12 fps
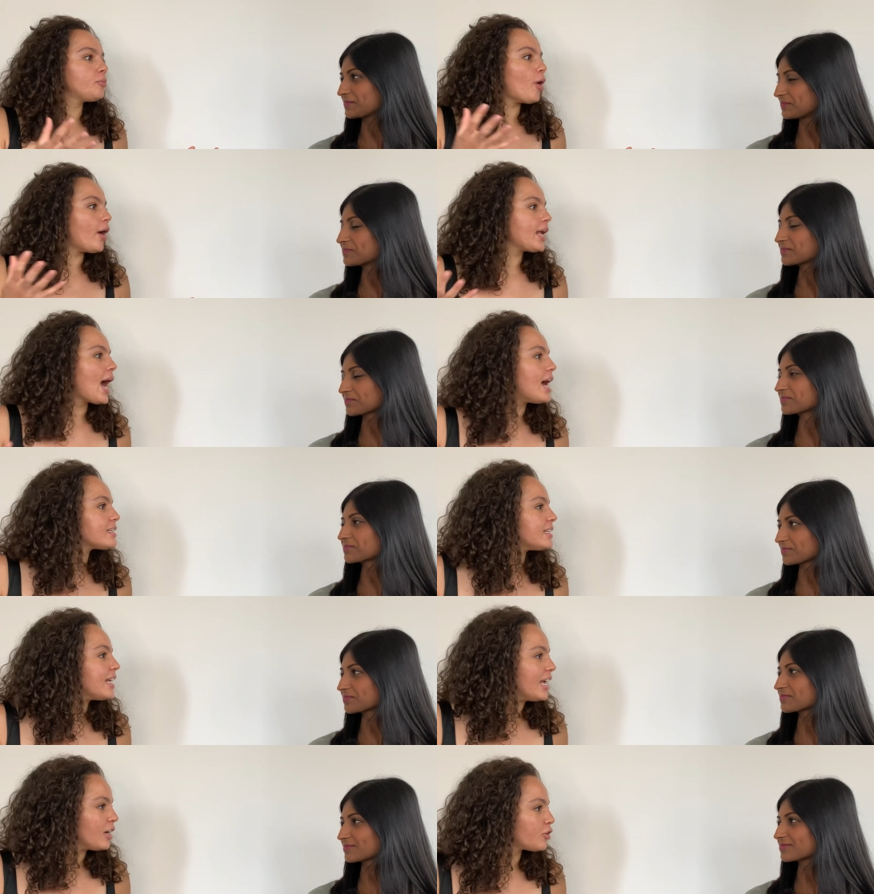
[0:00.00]
Speaker 1: your body has
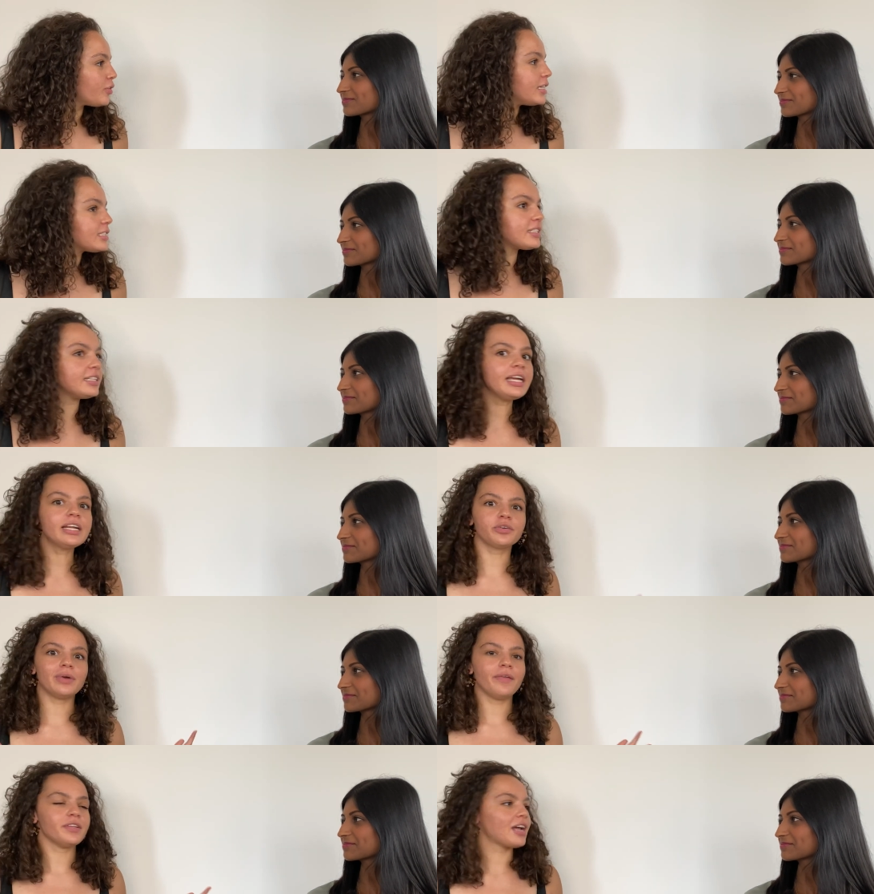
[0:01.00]
an increased need
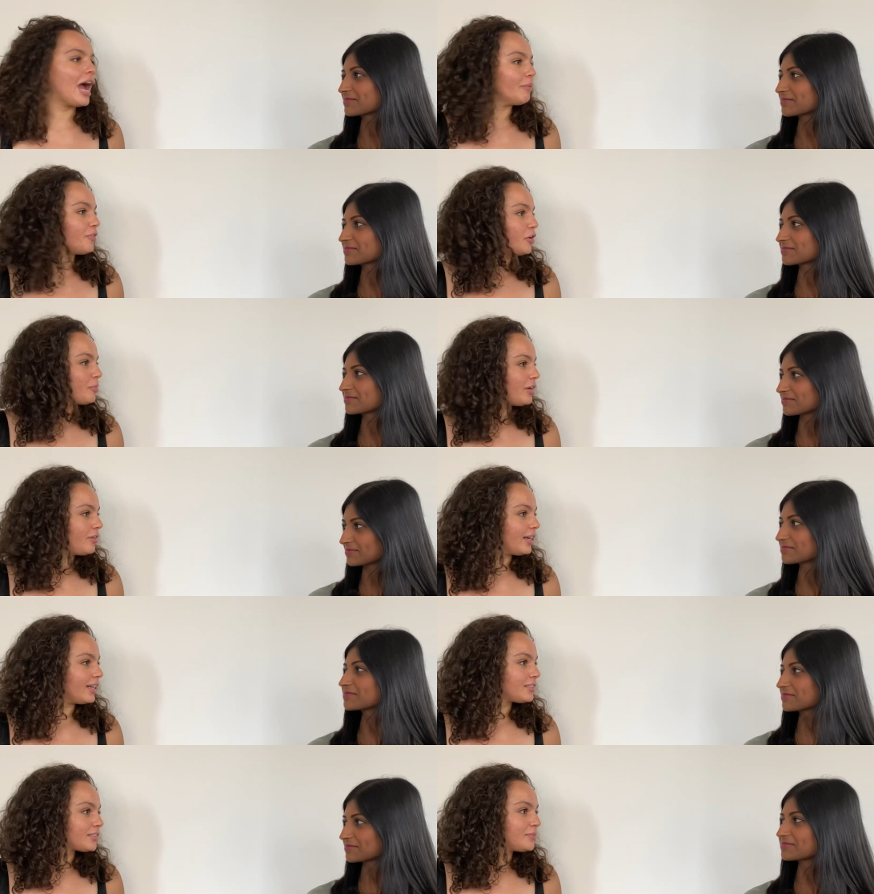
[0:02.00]
around the time of your
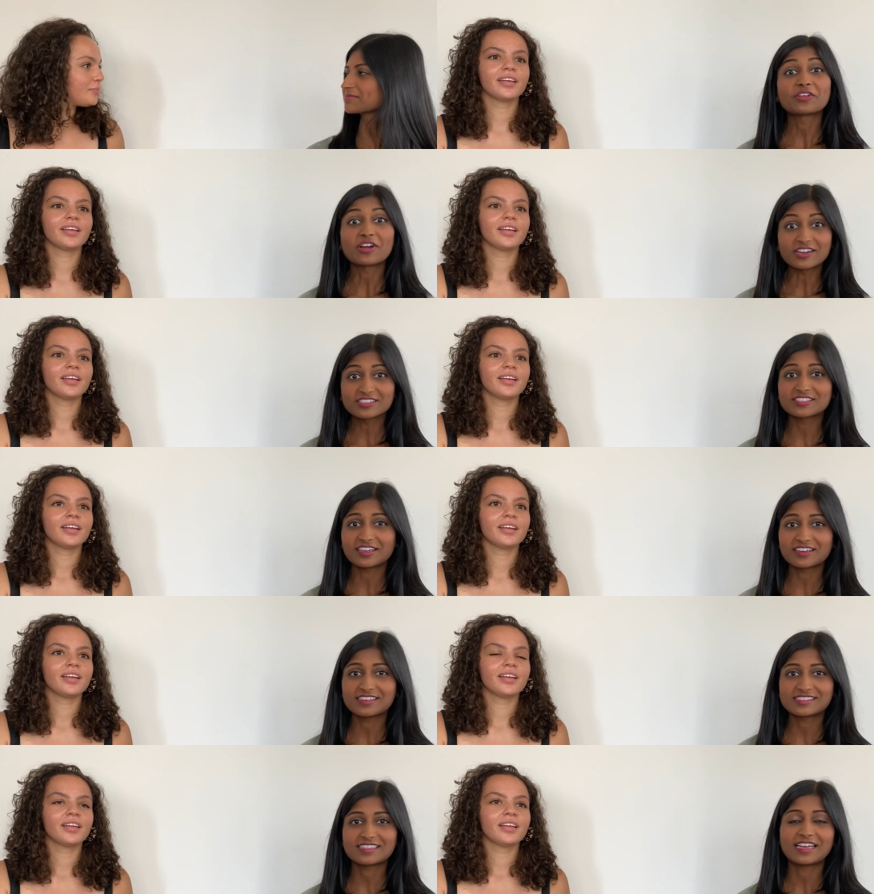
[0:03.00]
period?
Speaker 2: So there are
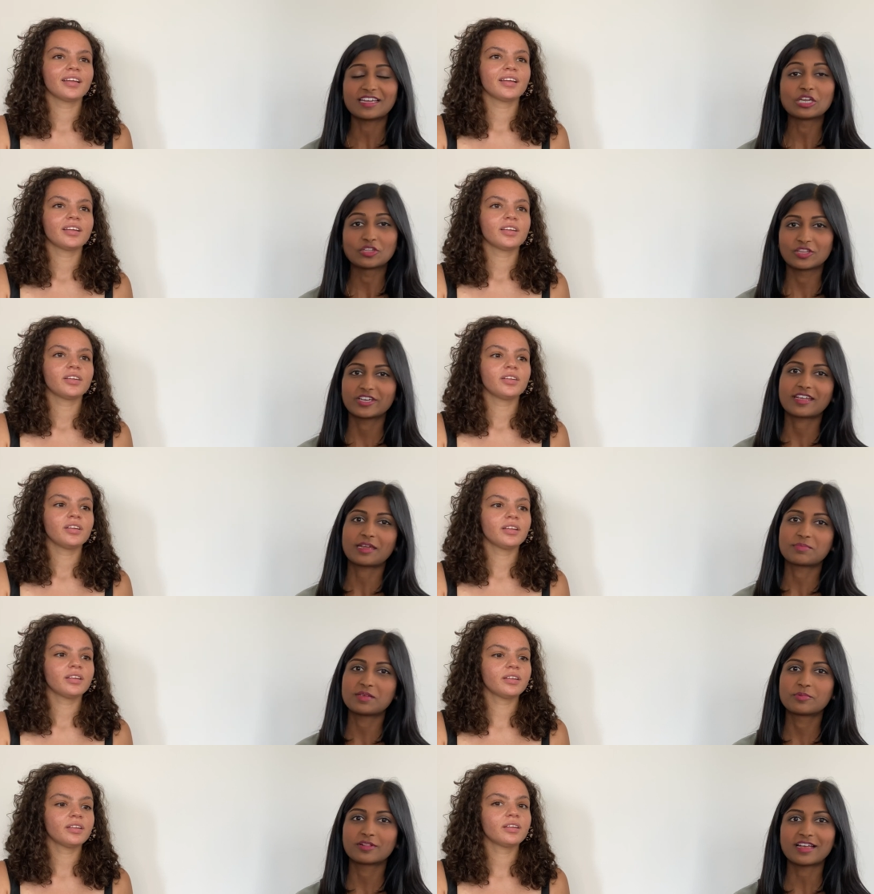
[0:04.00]
studies that look at
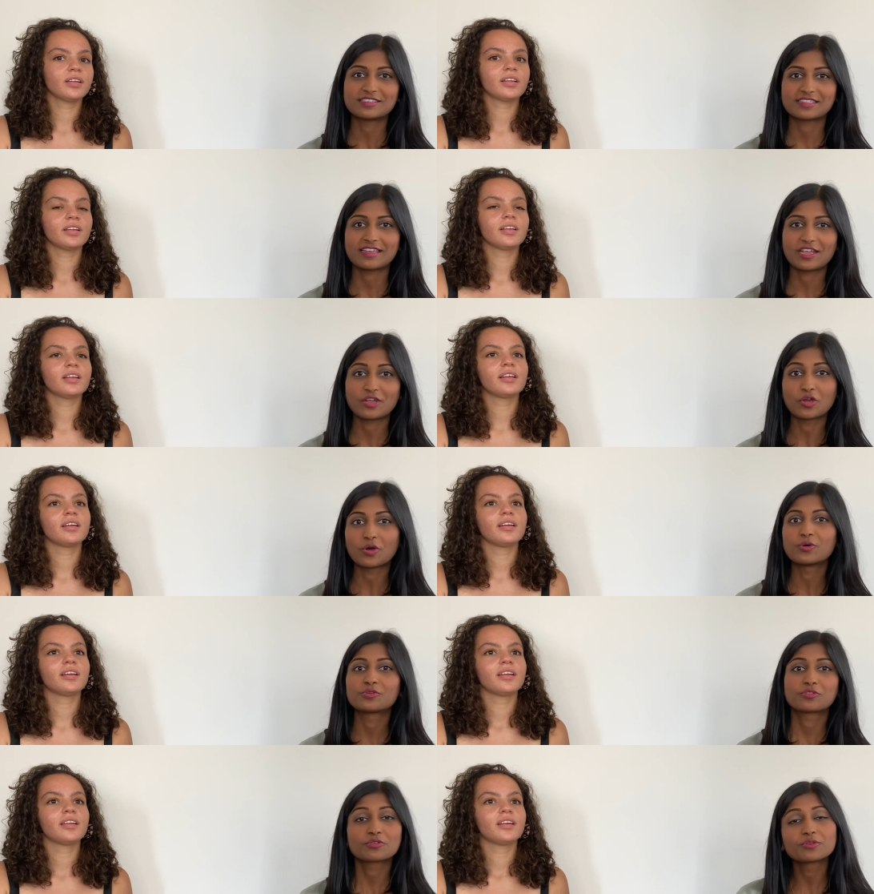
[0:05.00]
people as they
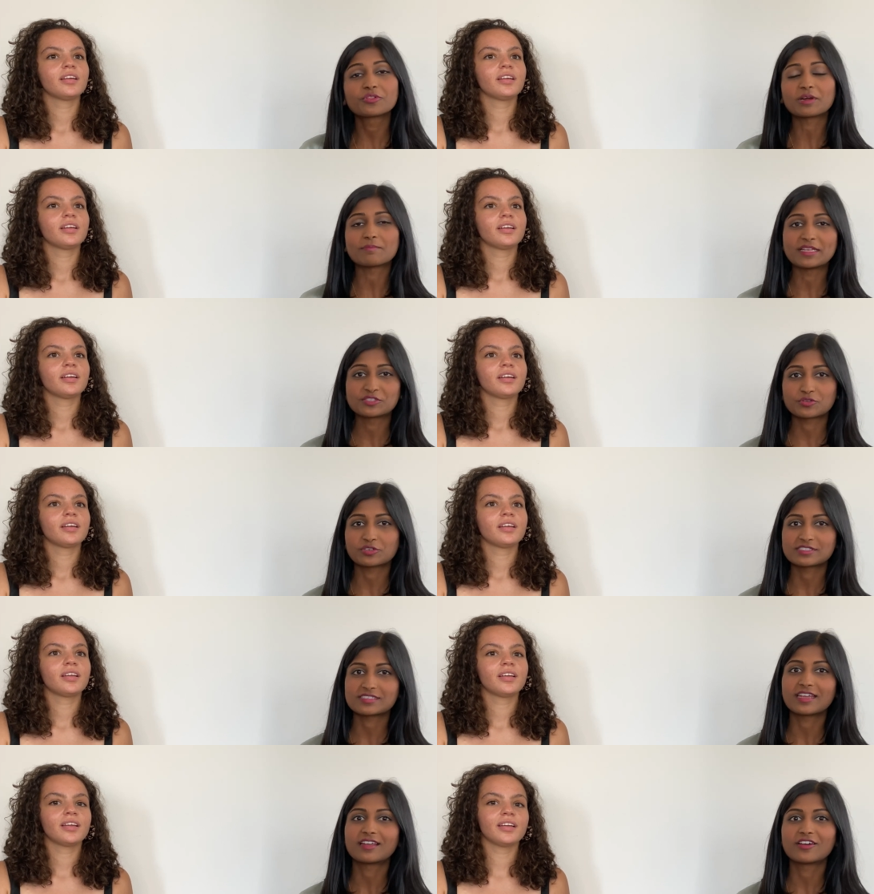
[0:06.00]
go through their menstrual
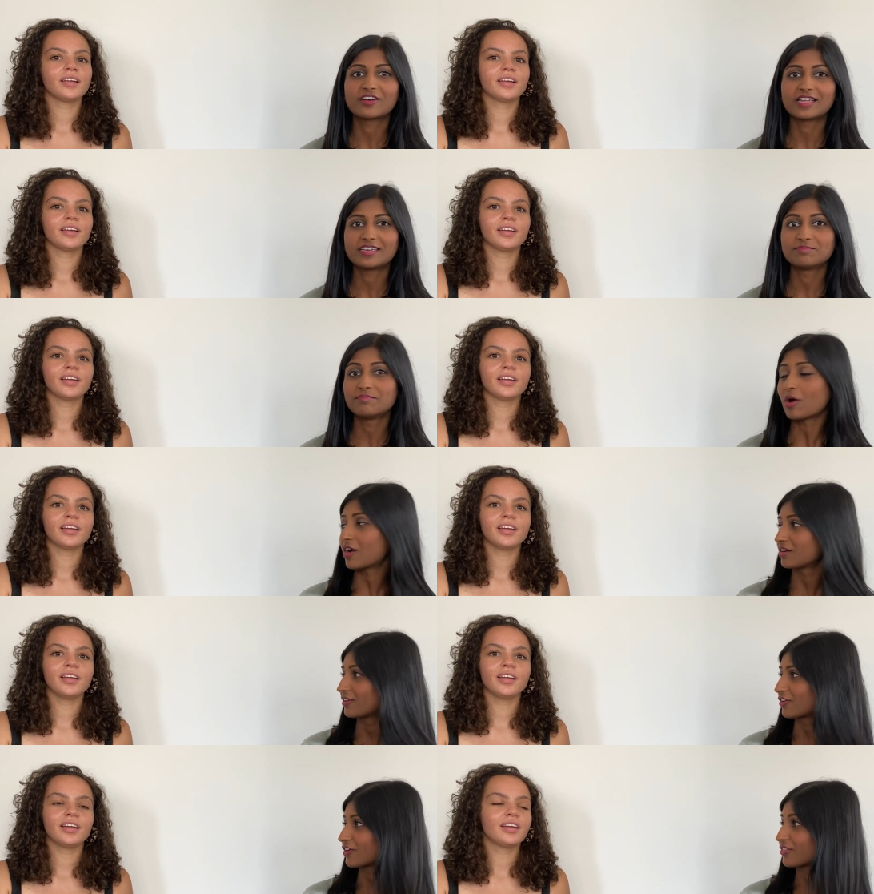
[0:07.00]
cycle and
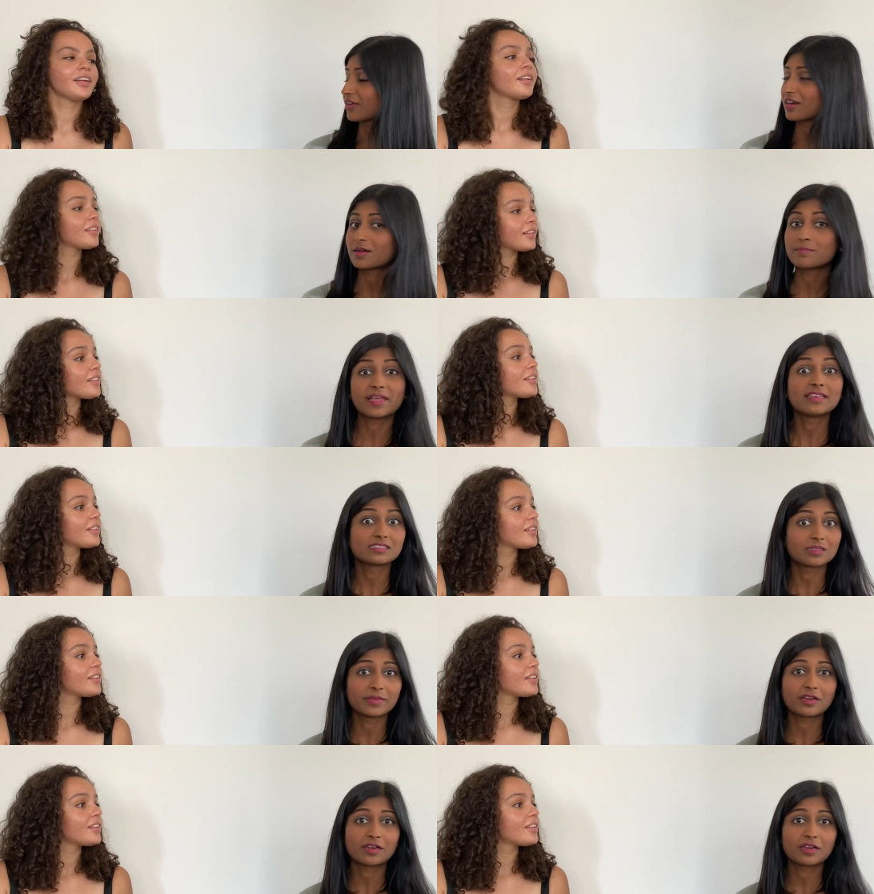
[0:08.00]
monitor their basal